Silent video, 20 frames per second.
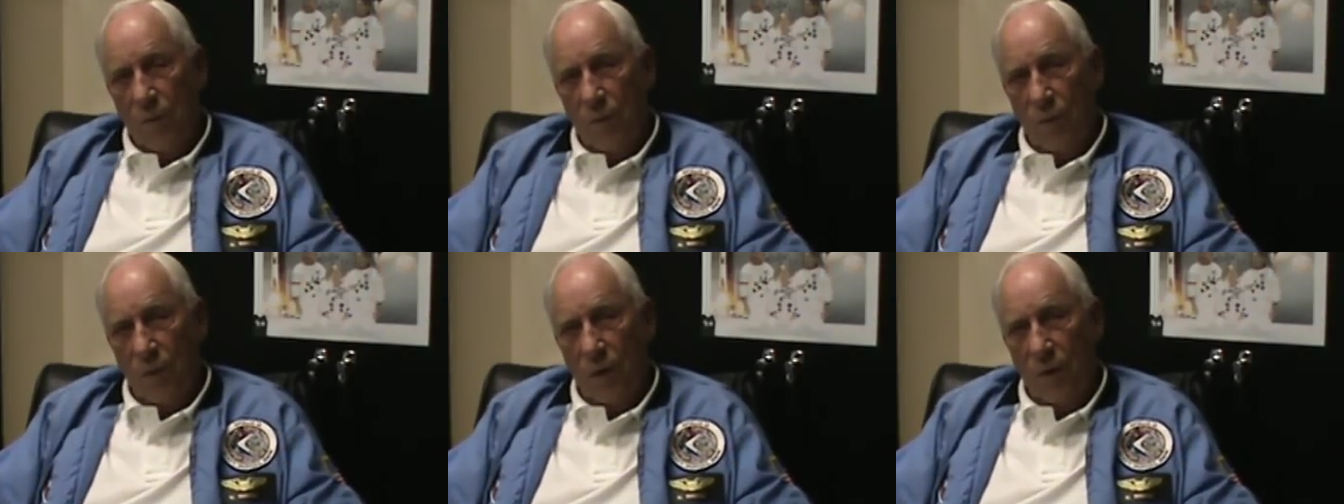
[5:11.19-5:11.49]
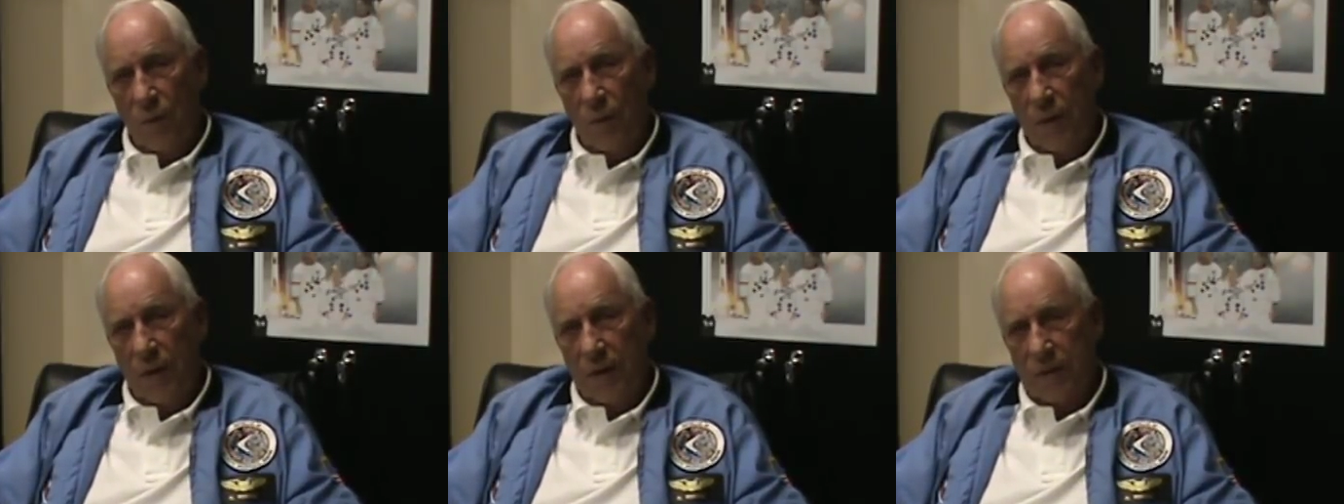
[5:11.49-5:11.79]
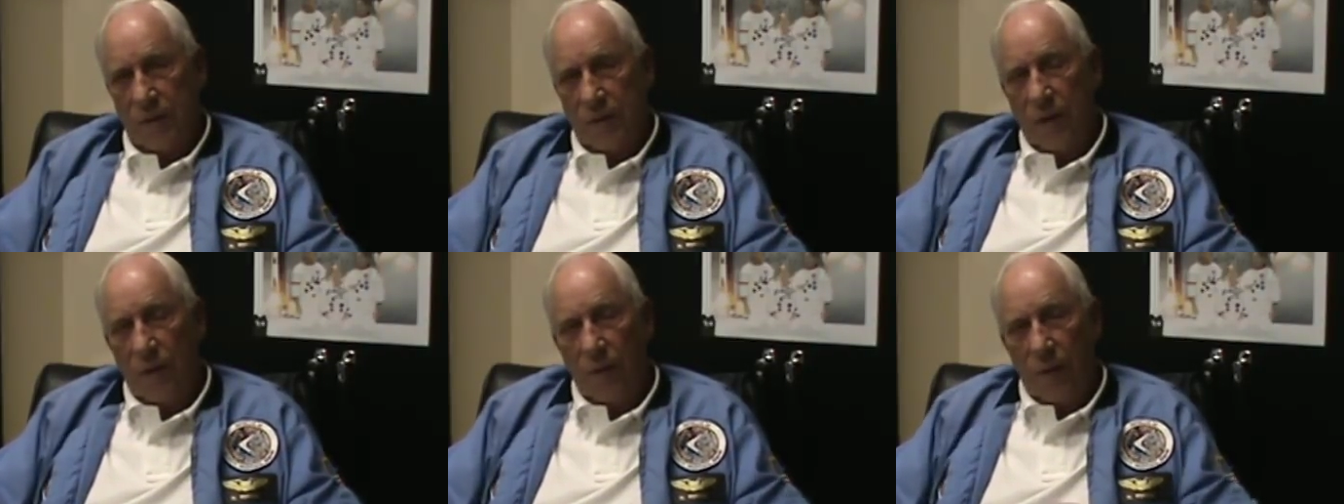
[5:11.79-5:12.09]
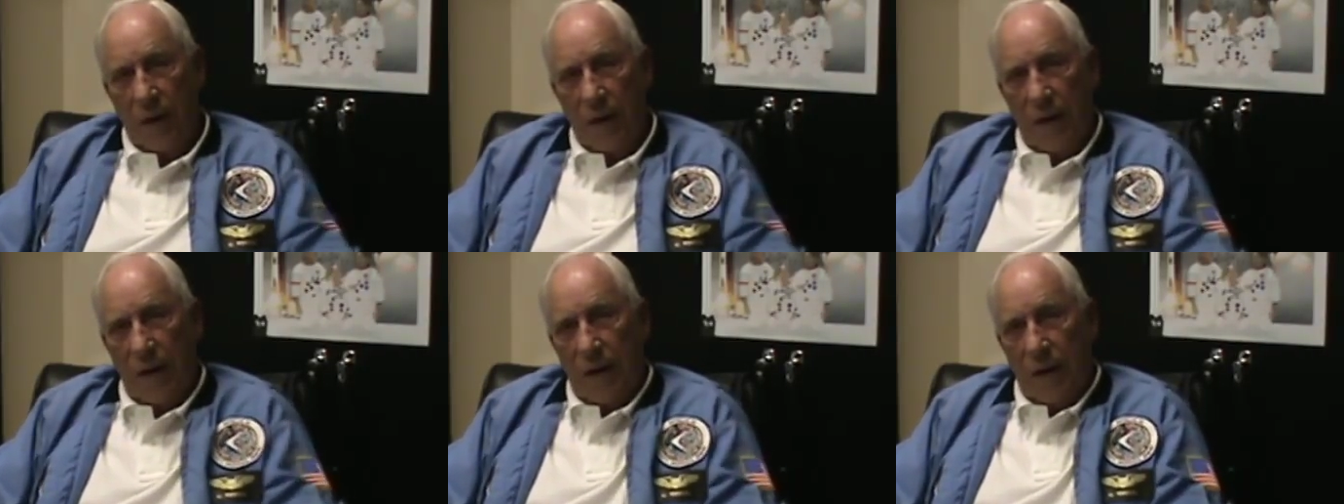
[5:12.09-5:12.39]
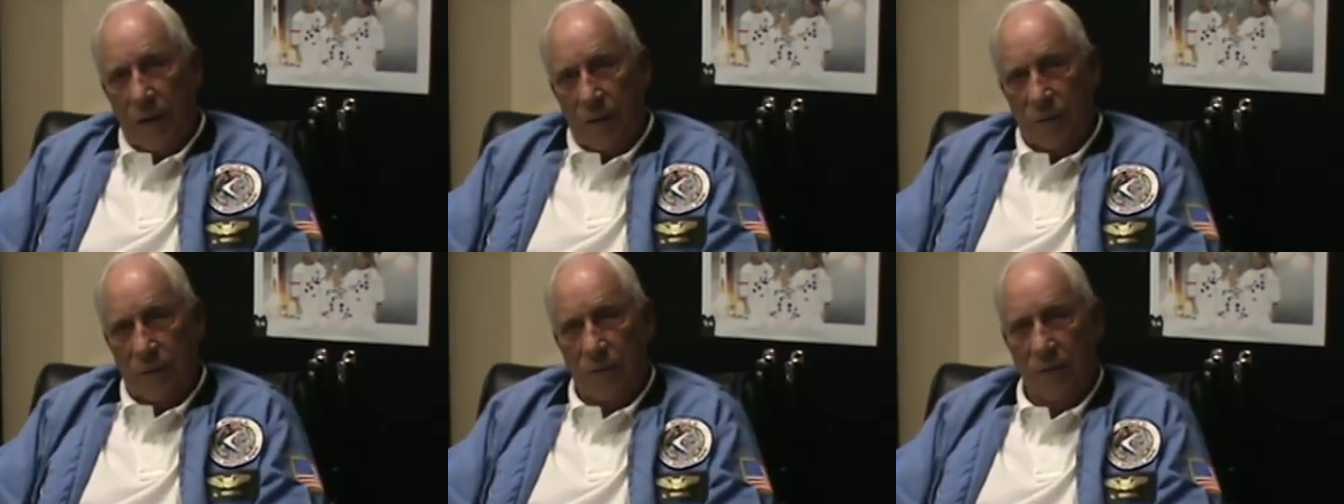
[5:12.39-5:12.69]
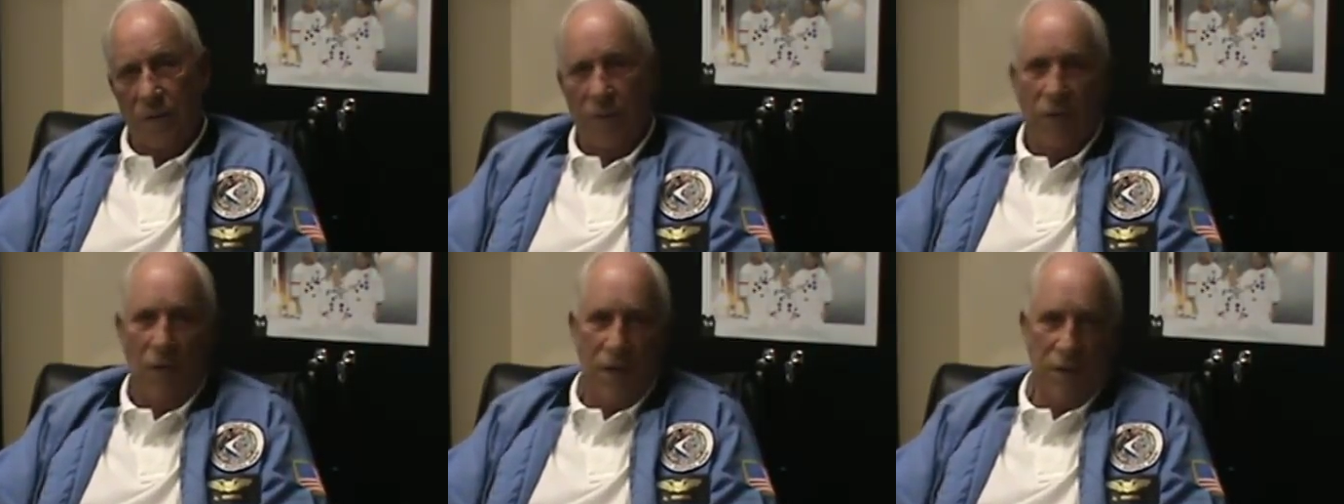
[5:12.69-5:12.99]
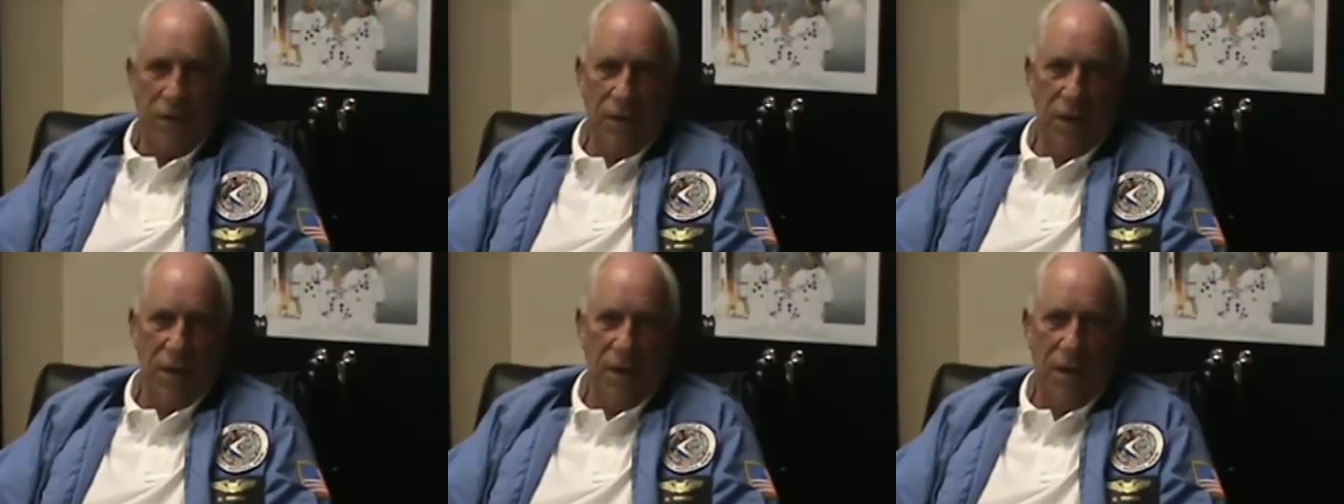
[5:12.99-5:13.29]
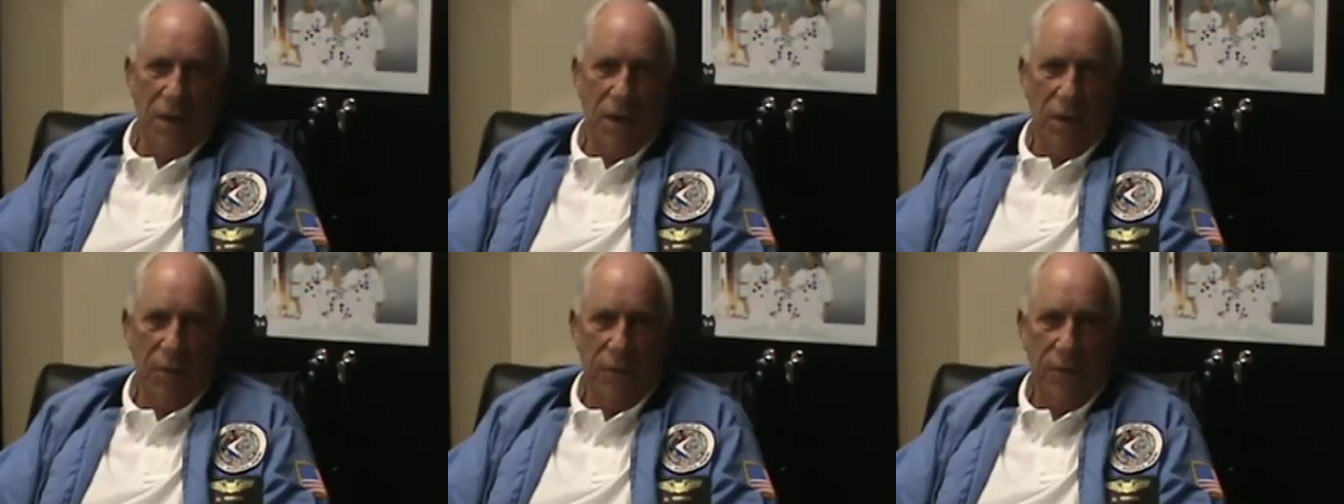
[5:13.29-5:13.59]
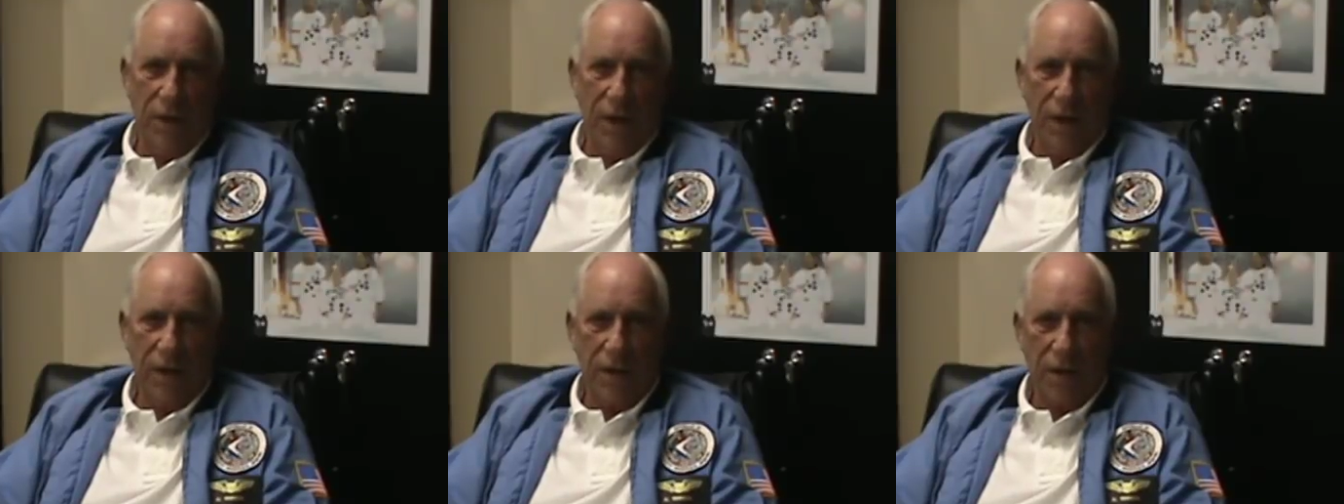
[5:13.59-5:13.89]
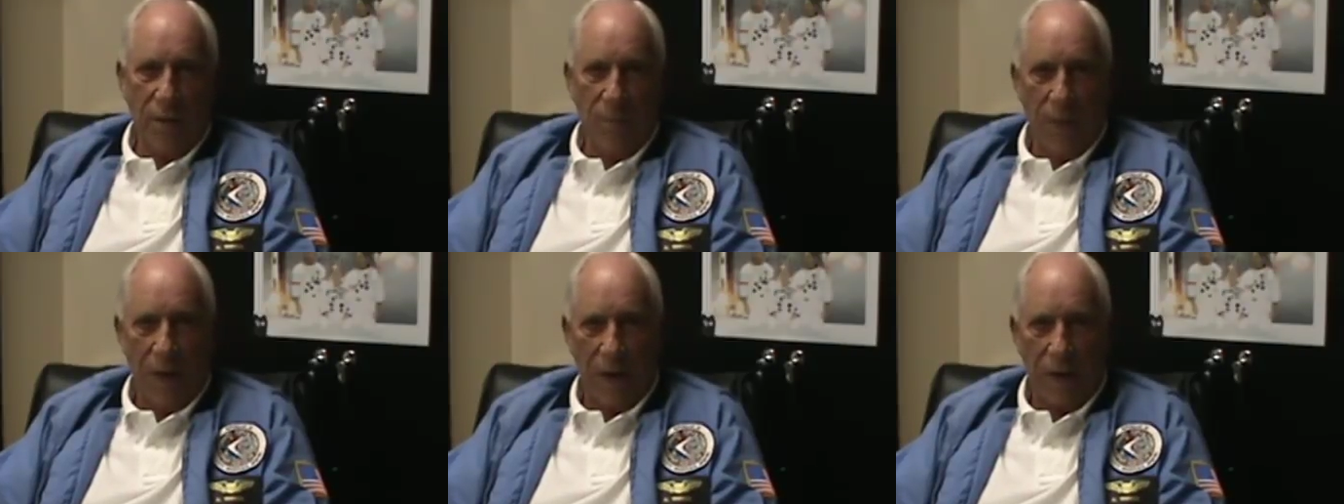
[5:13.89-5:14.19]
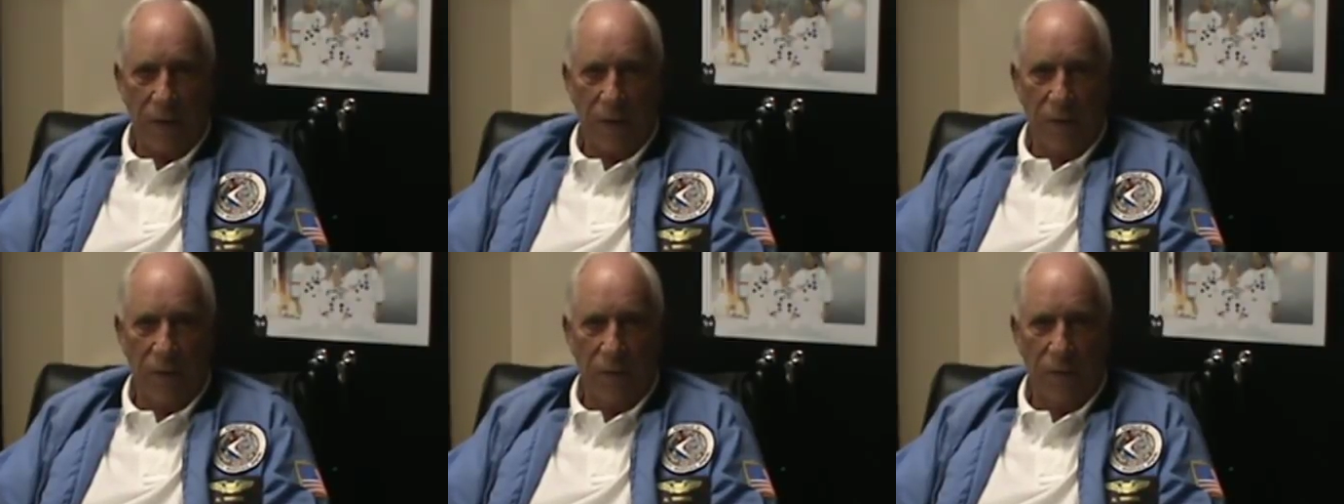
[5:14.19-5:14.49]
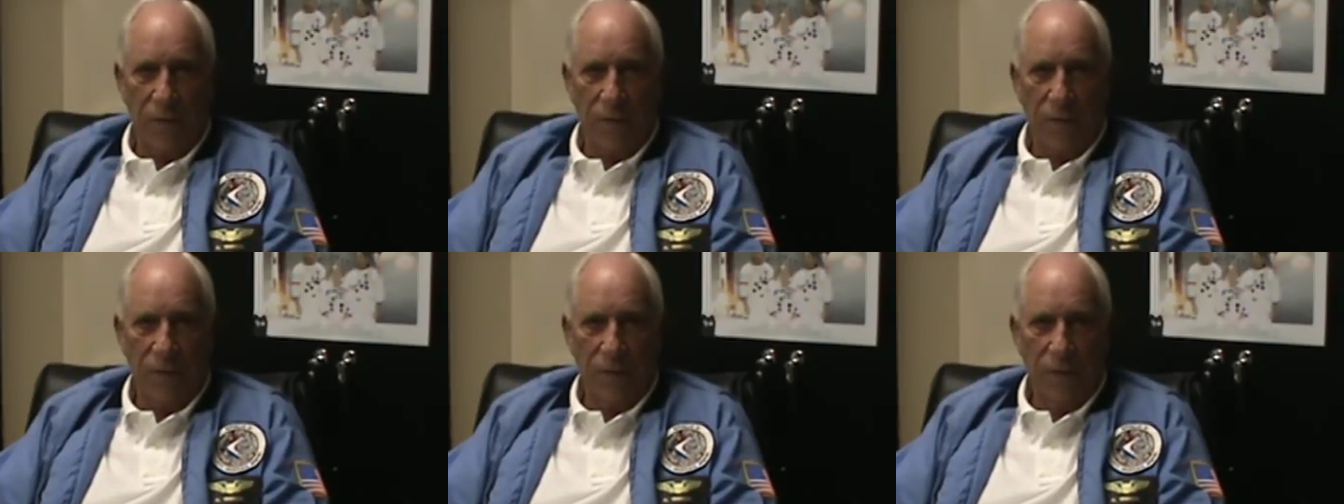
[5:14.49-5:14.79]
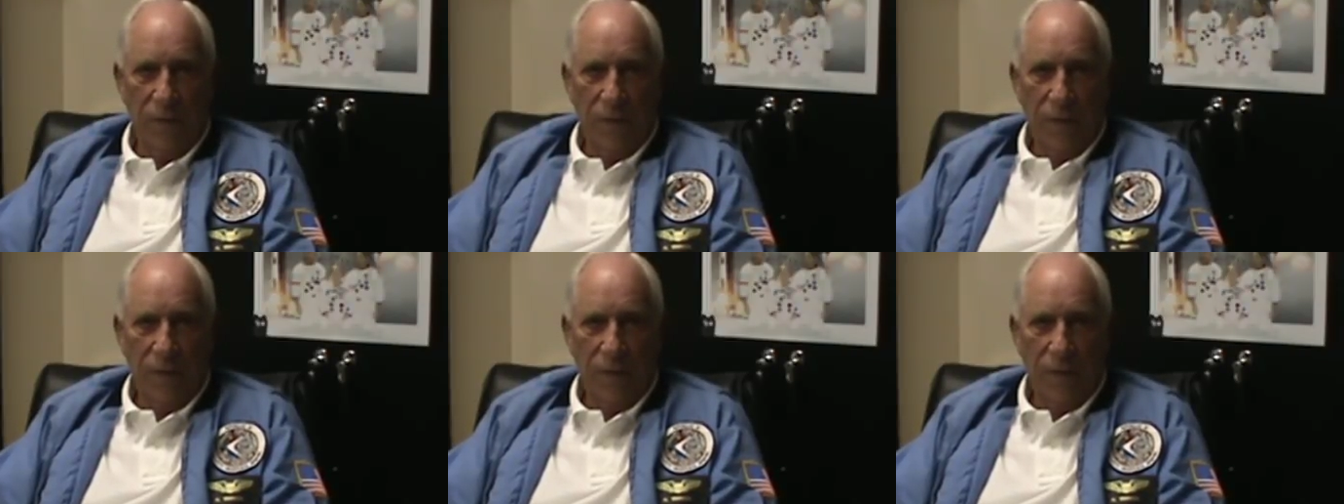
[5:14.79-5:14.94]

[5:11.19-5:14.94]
where we accelerated out to the velocity that it would take to come back to Earth.